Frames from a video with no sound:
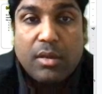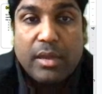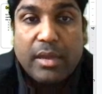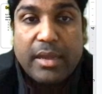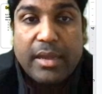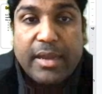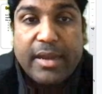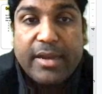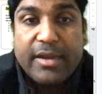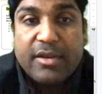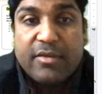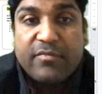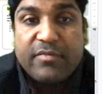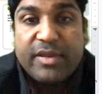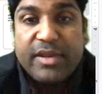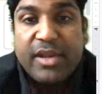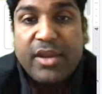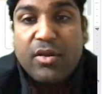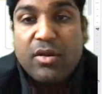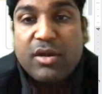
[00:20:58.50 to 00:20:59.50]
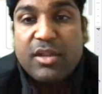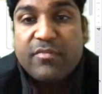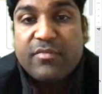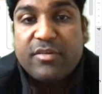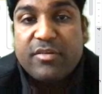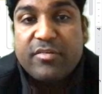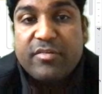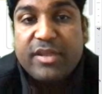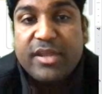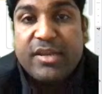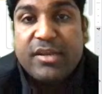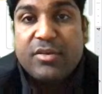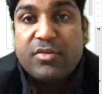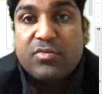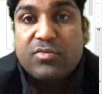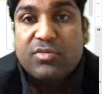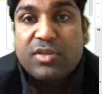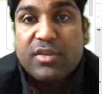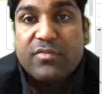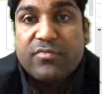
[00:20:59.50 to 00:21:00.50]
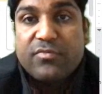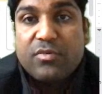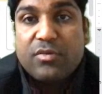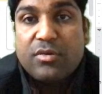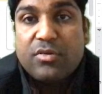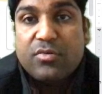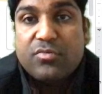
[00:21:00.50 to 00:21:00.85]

And we need not even read 2, 3, 4.